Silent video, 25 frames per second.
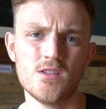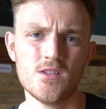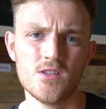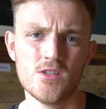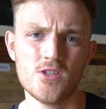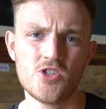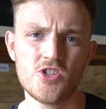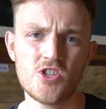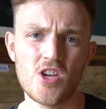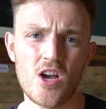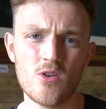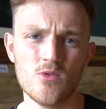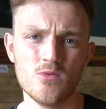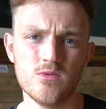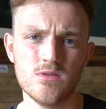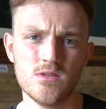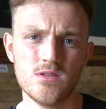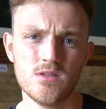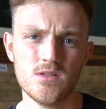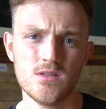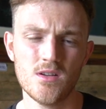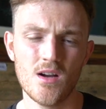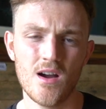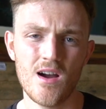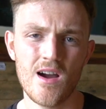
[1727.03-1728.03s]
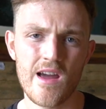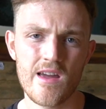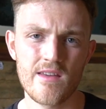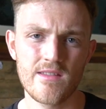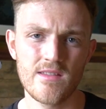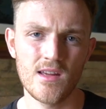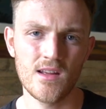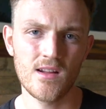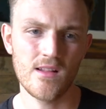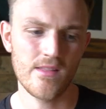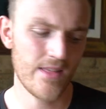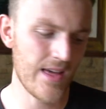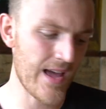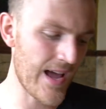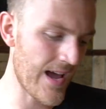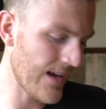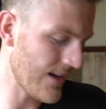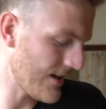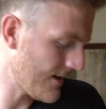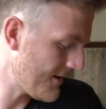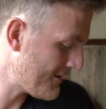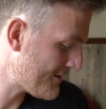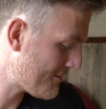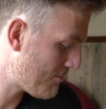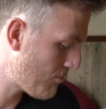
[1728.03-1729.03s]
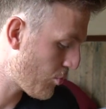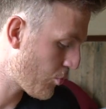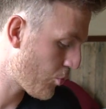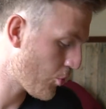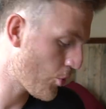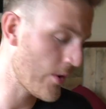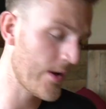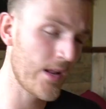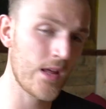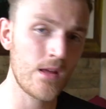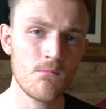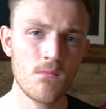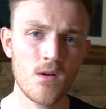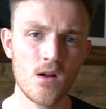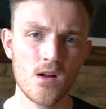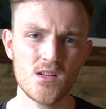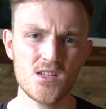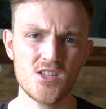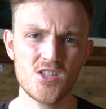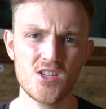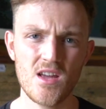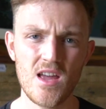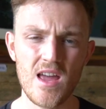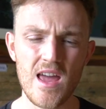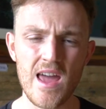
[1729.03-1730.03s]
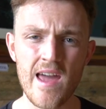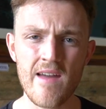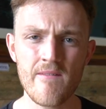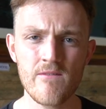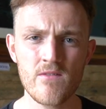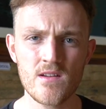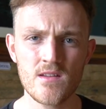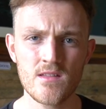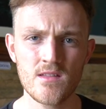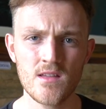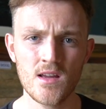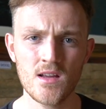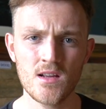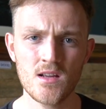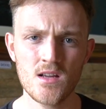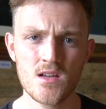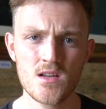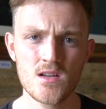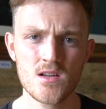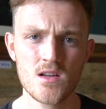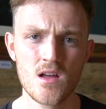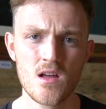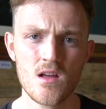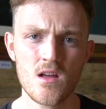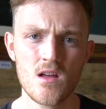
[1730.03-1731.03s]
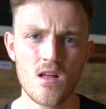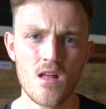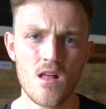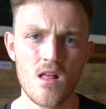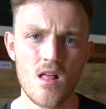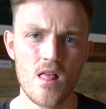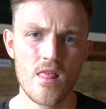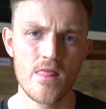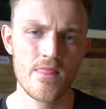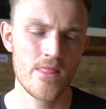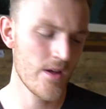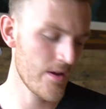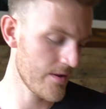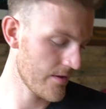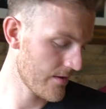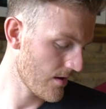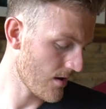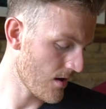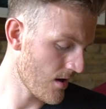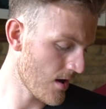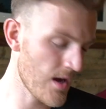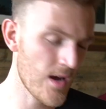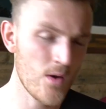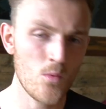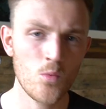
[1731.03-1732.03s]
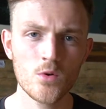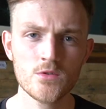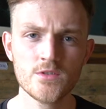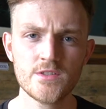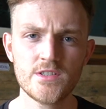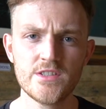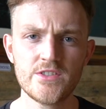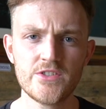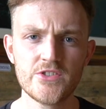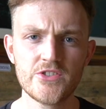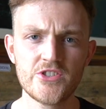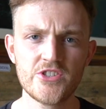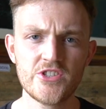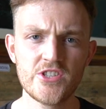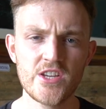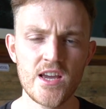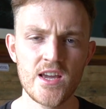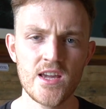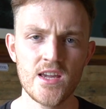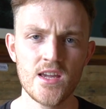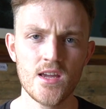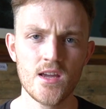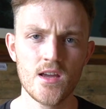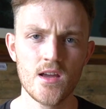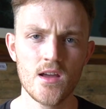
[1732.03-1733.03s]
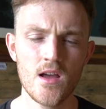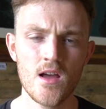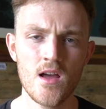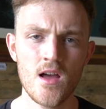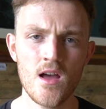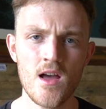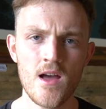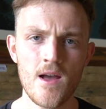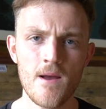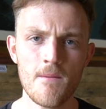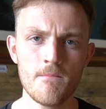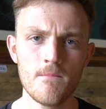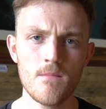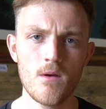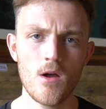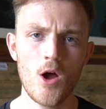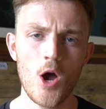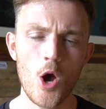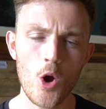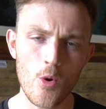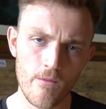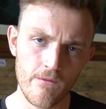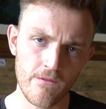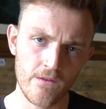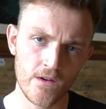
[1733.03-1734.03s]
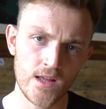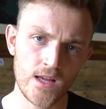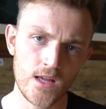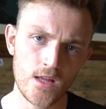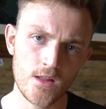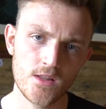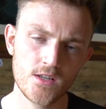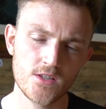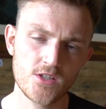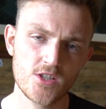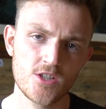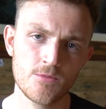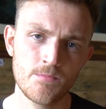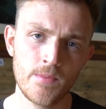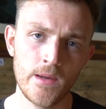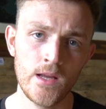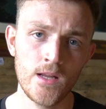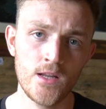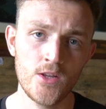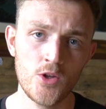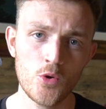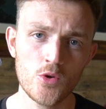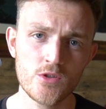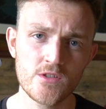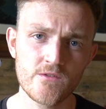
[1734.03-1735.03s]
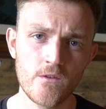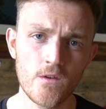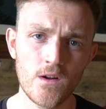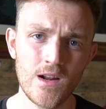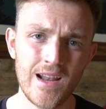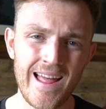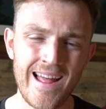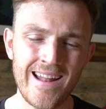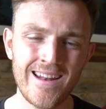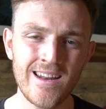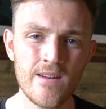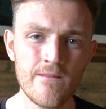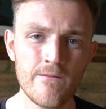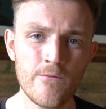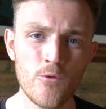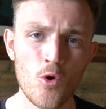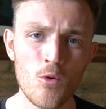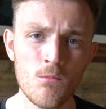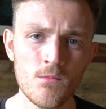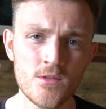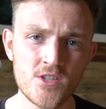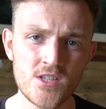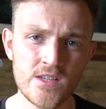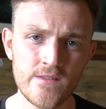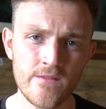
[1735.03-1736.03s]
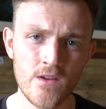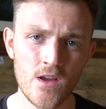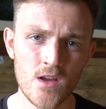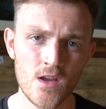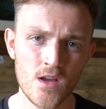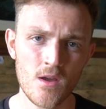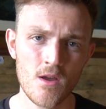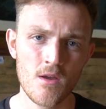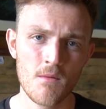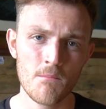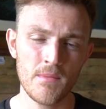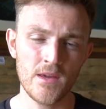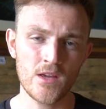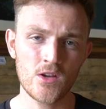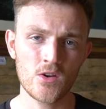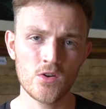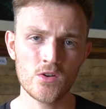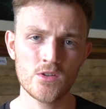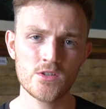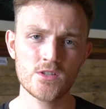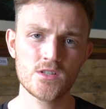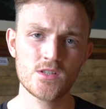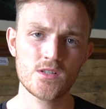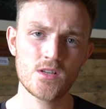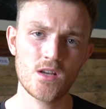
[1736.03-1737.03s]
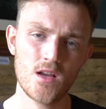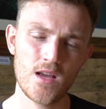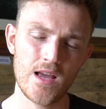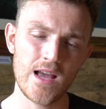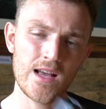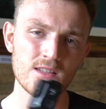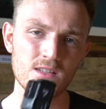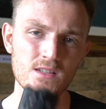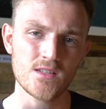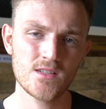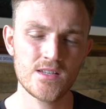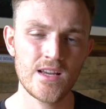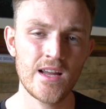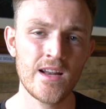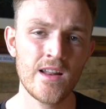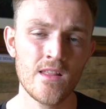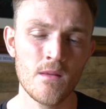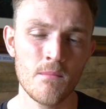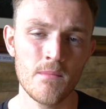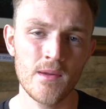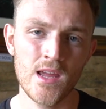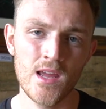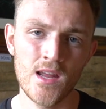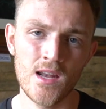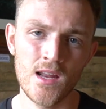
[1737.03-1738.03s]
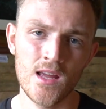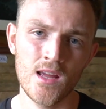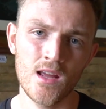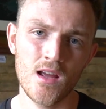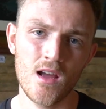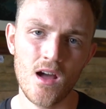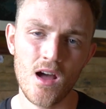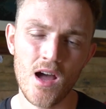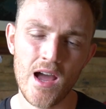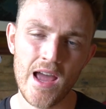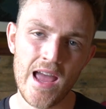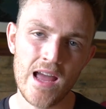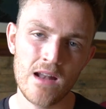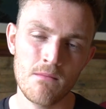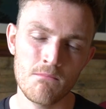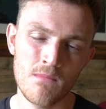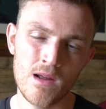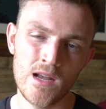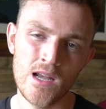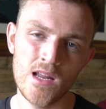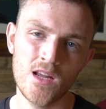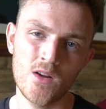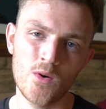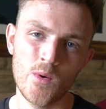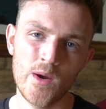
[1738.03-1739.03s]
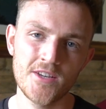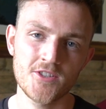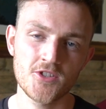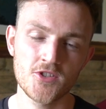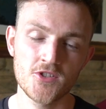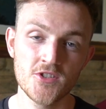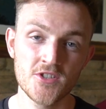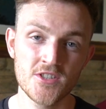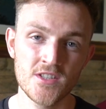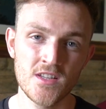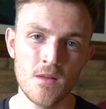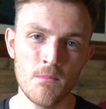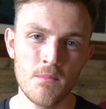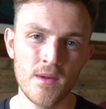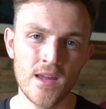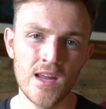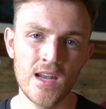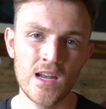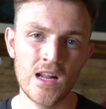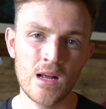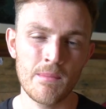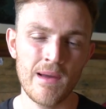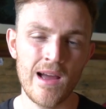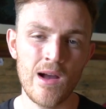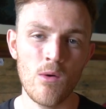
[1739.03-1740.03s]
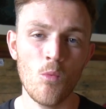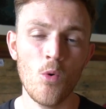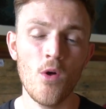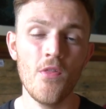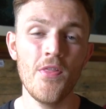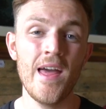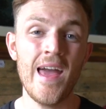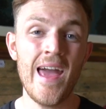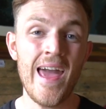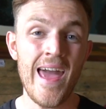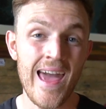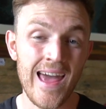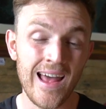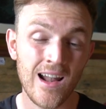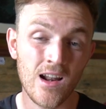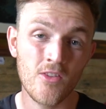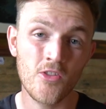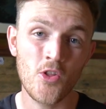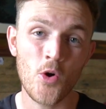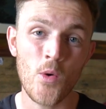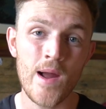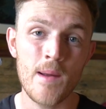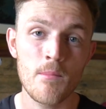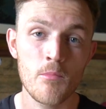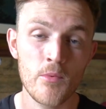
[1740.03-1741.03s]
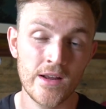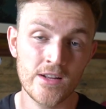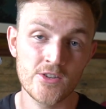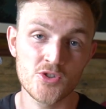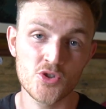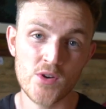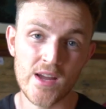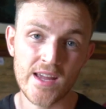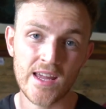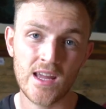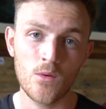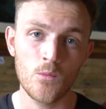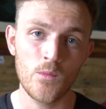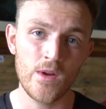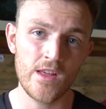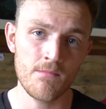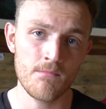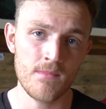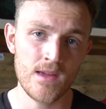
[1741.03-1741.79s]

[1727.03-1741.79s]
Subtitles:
So, I think that is pretty much everything that I wanted to say. Hopefully this has been useful and informative, because as I said in the beginning, I had many questions in the beginning about what the hell do I bring trekking with